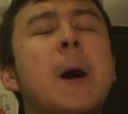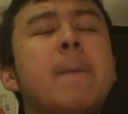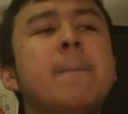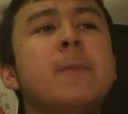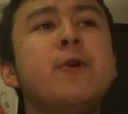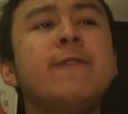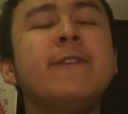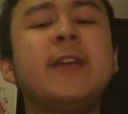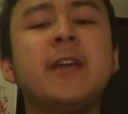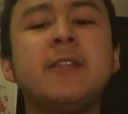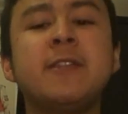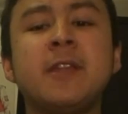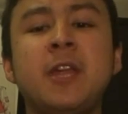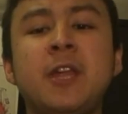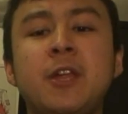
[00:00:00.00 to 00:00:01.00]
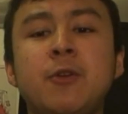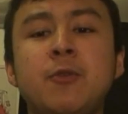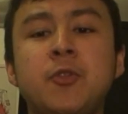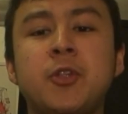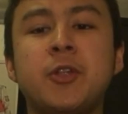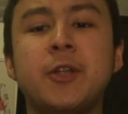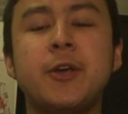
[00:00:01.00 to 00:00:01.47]
moving into
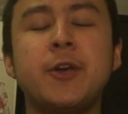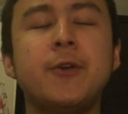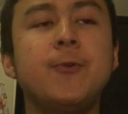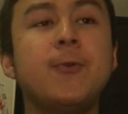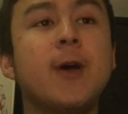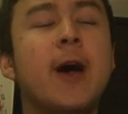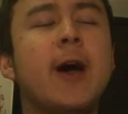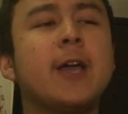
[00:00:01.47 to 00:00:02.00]
Q2.